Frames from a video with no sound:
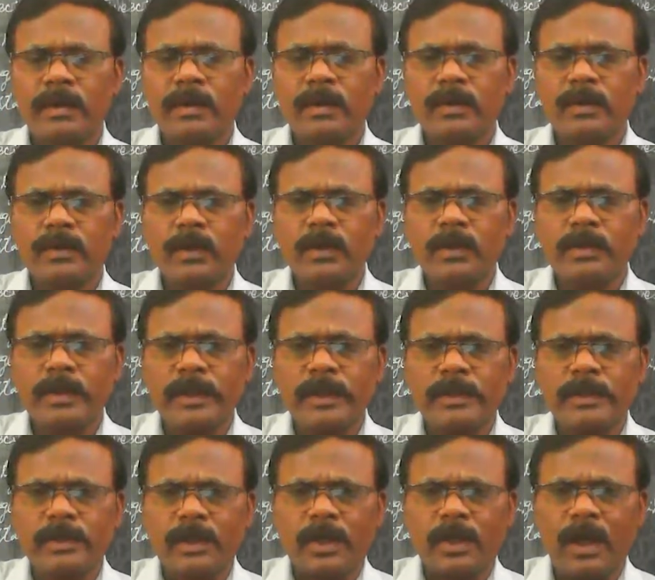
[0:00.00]
So
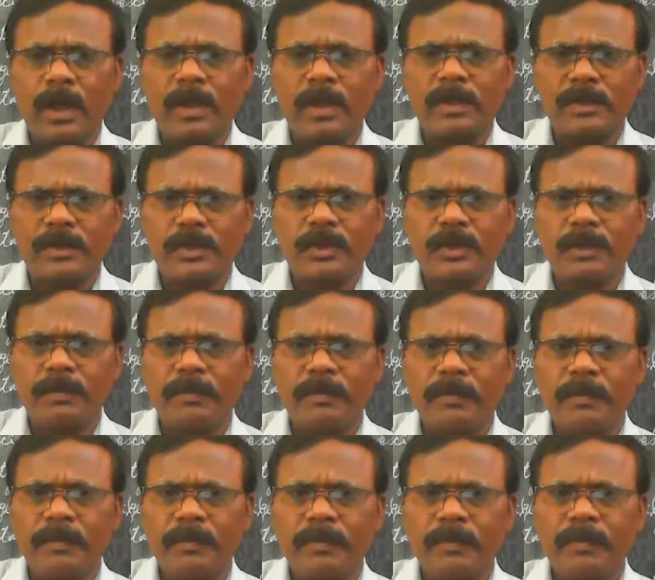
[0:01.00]
this caused
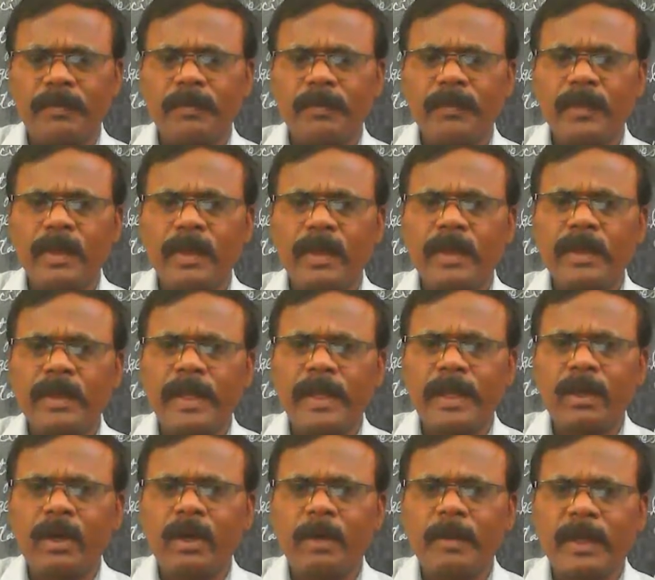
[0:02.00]
the
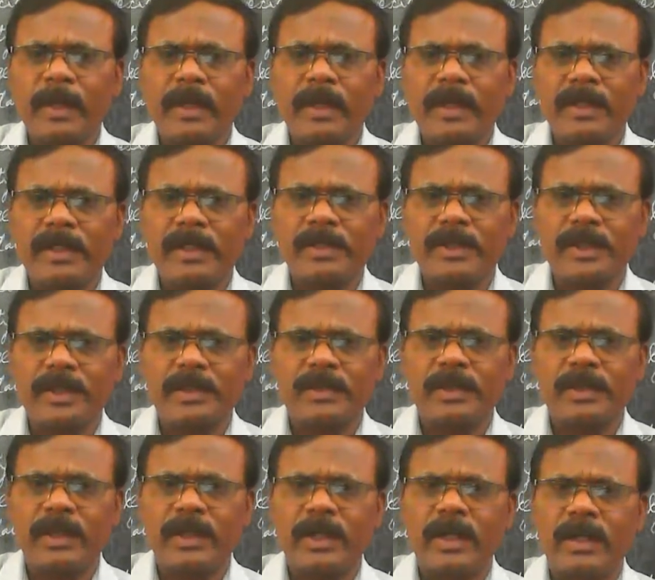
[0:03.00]
economic conditions
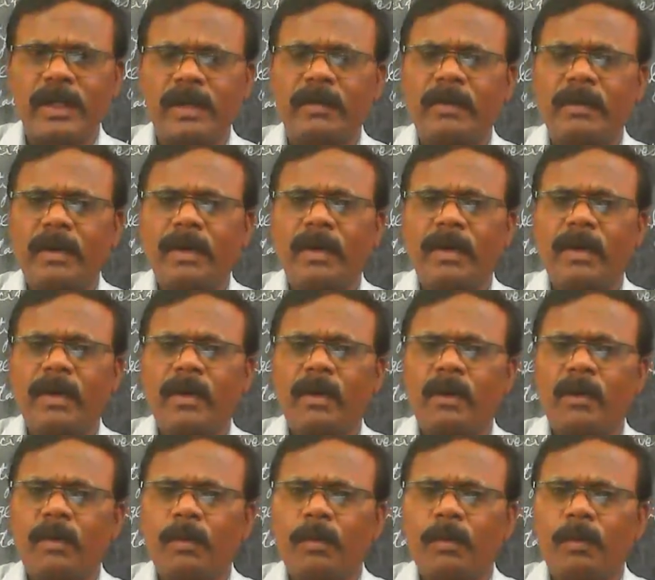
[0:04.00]
in a
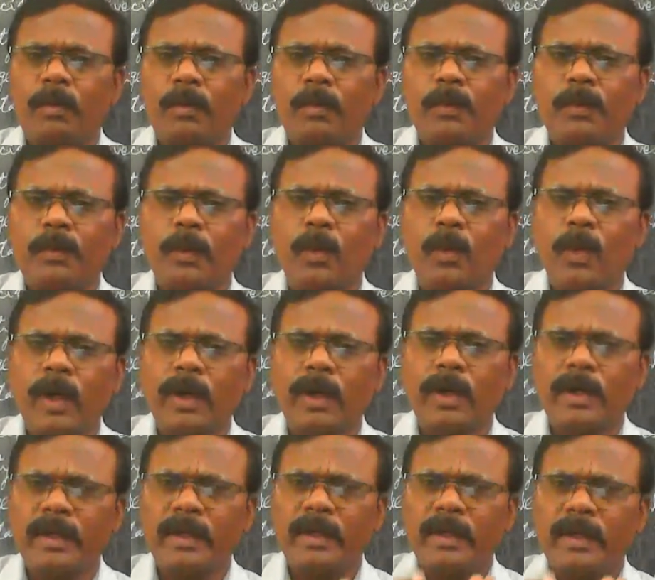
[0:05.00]

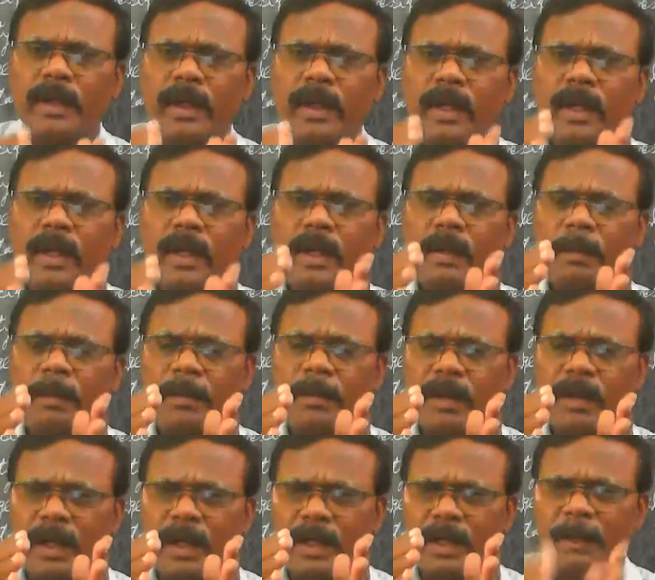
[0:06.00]
poor
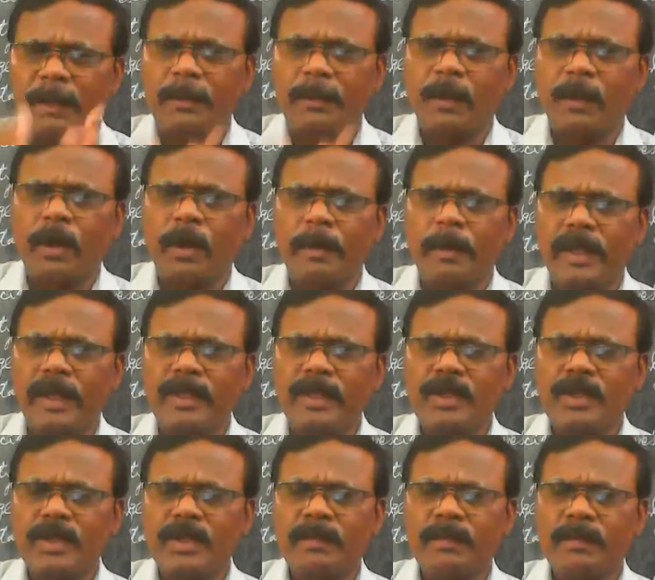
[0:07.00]

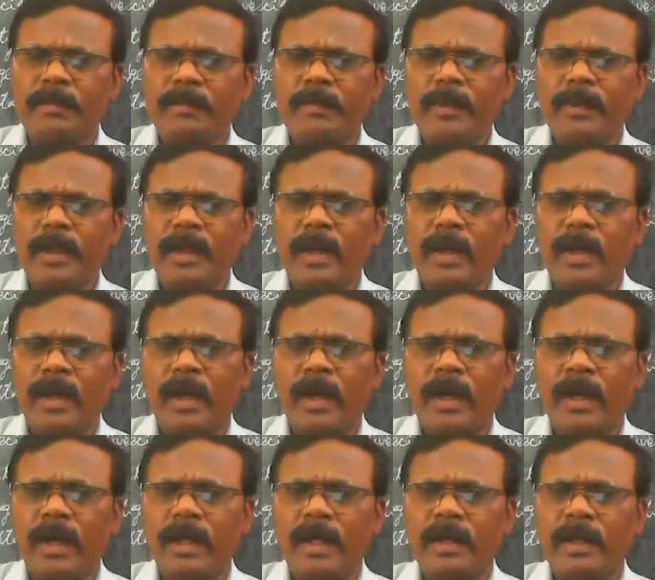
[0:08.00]
unemployment
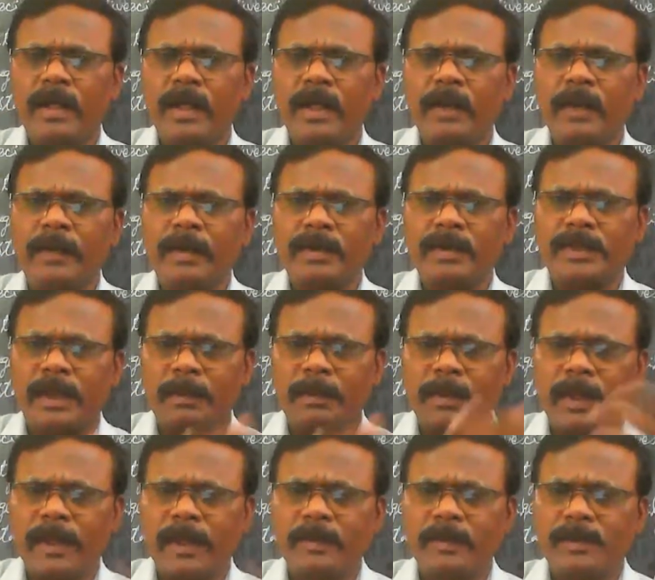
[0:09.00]
and even
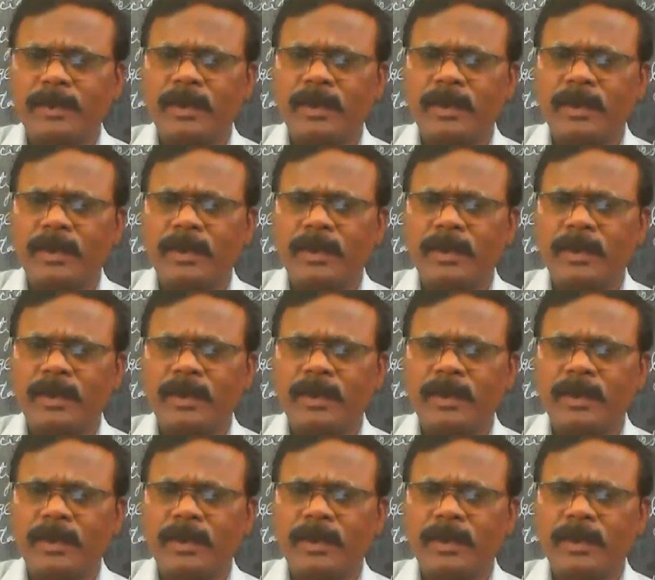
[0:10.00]
sometimes